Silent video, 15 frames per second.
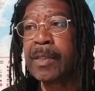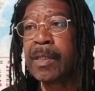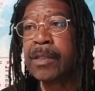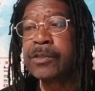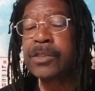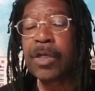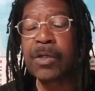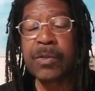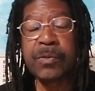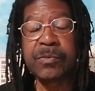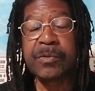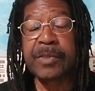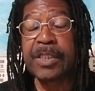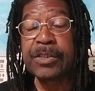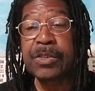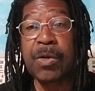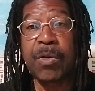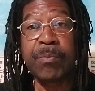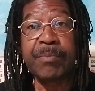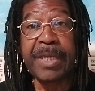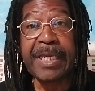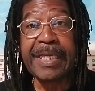So he
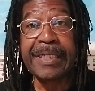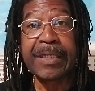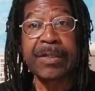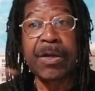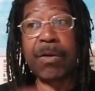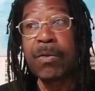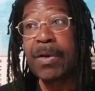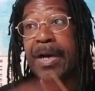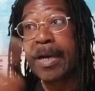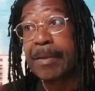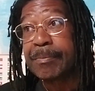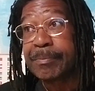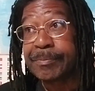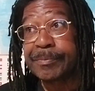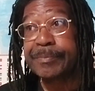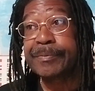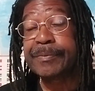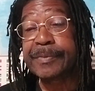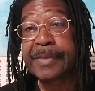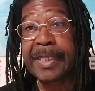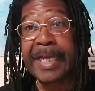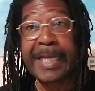told me to go up
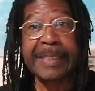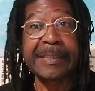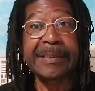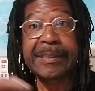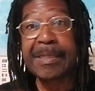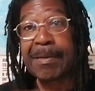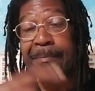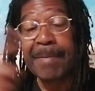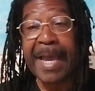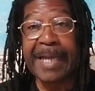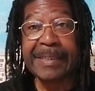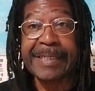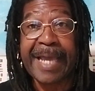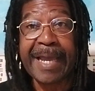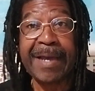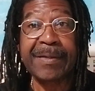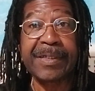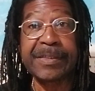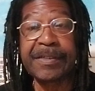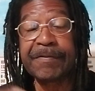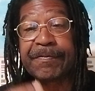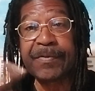and come back down
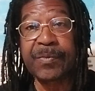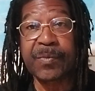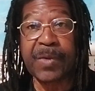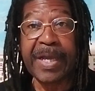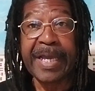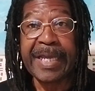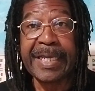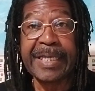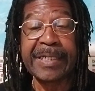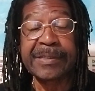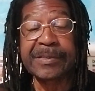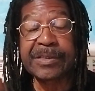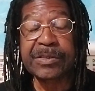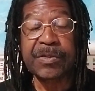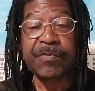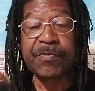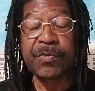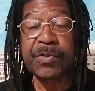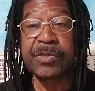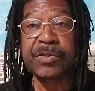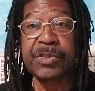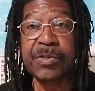a different way and so
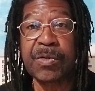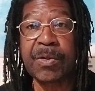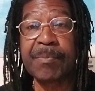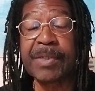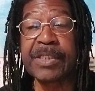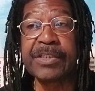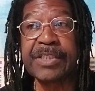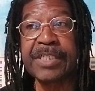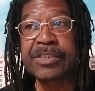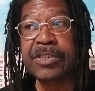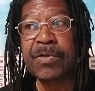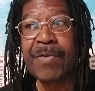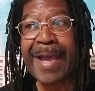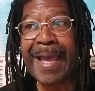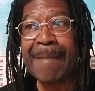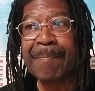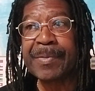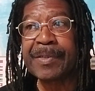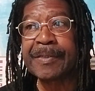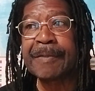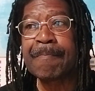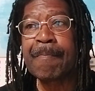forth and so on. But it just so
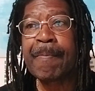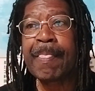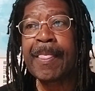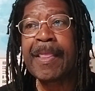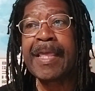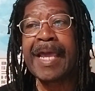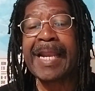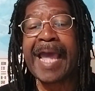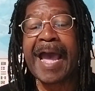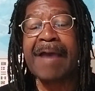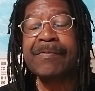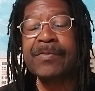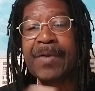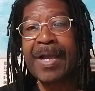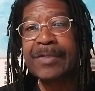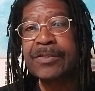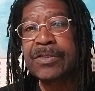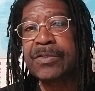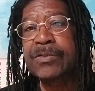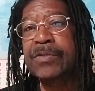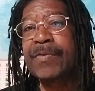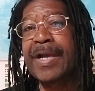happened that after I
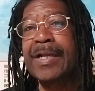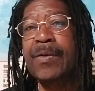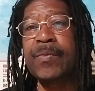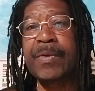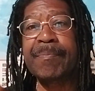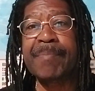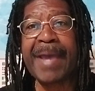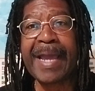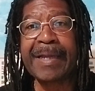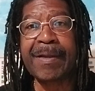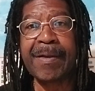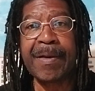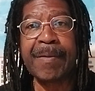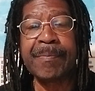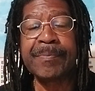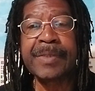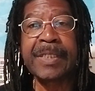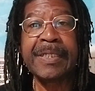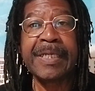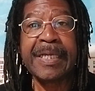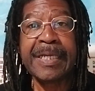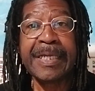turned around and went back up,